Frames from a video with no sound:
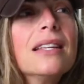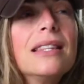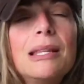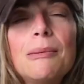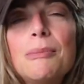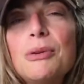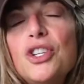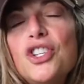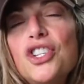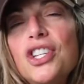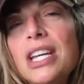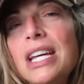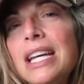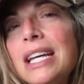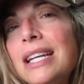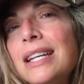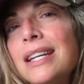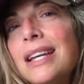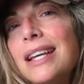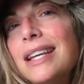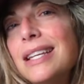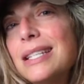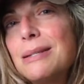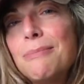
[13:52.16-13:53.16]
the
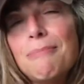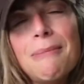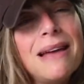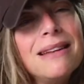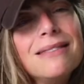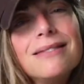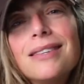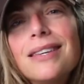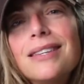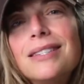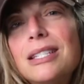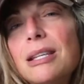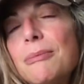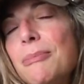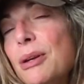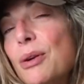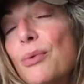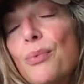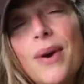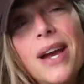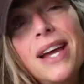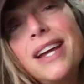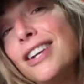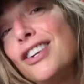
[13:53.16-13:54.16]
machine is meant to
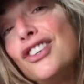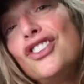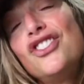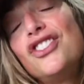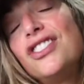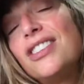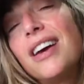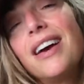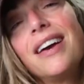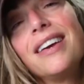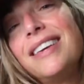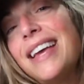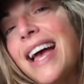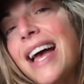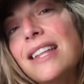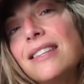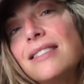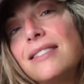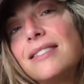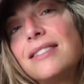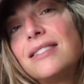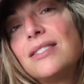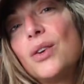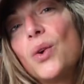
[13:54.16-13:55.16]
be raged
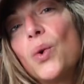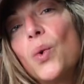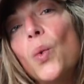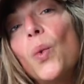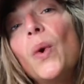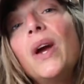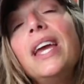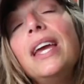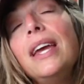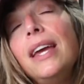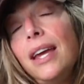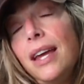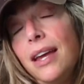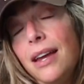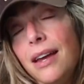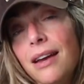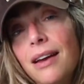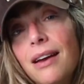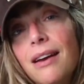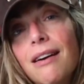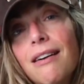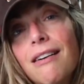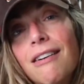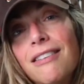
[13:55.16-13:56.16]
against. We
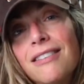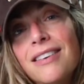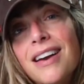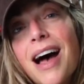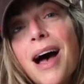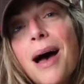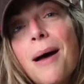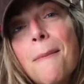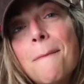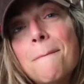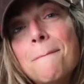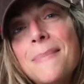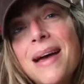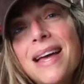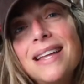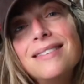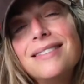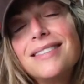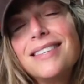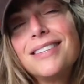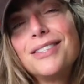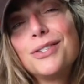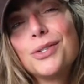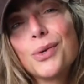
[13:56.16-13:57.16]
are not
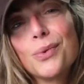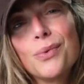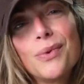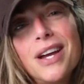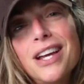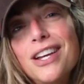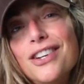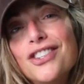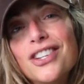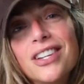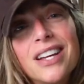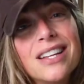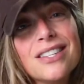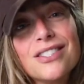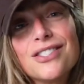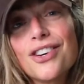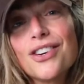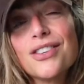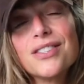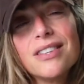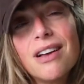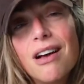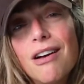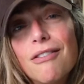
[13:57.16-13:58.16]
meant to rage against
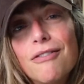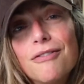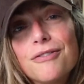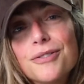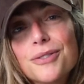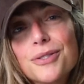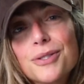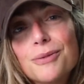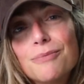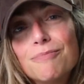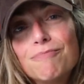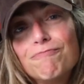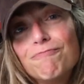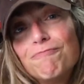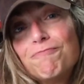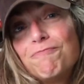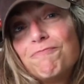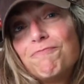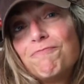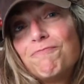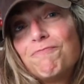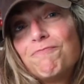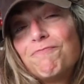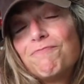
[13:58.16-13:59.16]
ourselves.
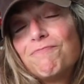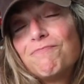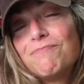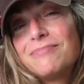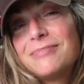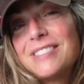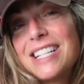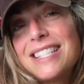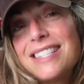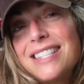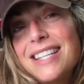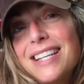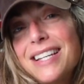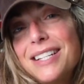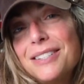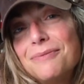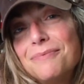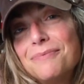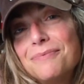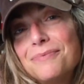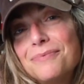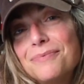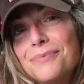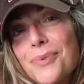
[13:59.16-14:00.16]
That's it.
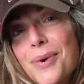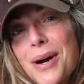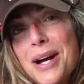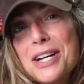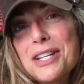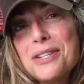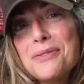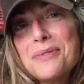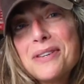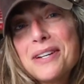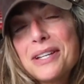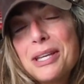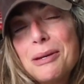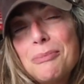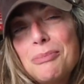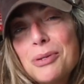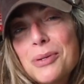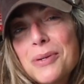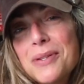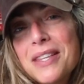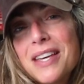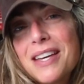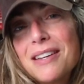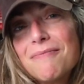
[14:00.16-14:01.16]
Why do you want to keep
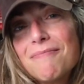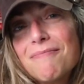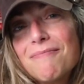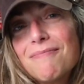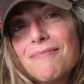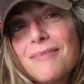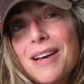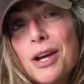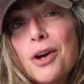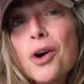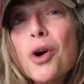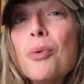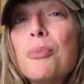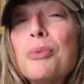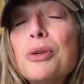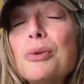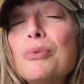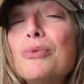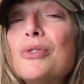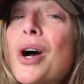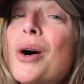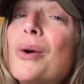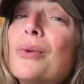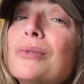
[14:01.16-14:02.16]
doing that? I hope
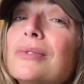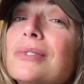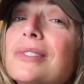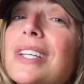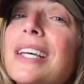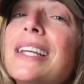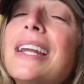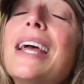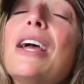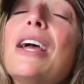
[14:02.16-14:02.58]
you don't. And